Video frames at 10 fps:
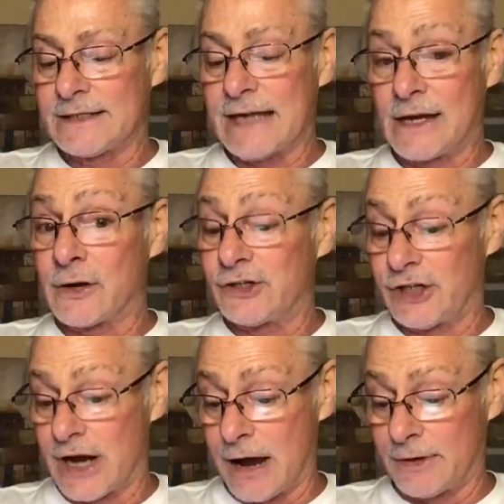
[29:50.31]
This
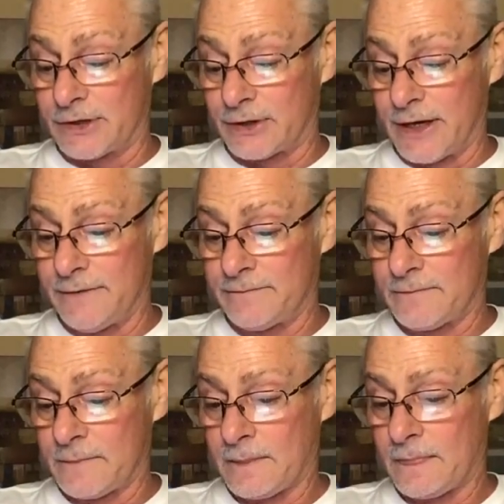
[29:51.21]
is sacred
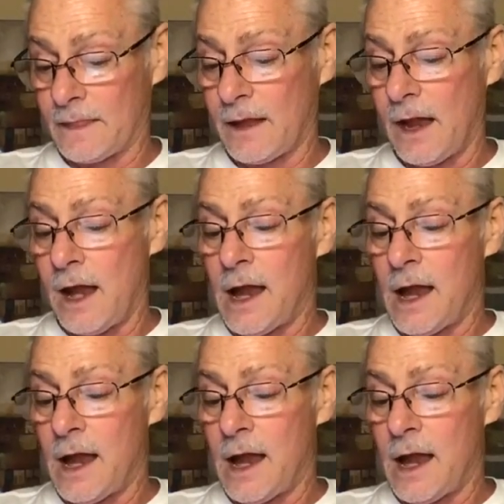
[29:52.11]
geometry.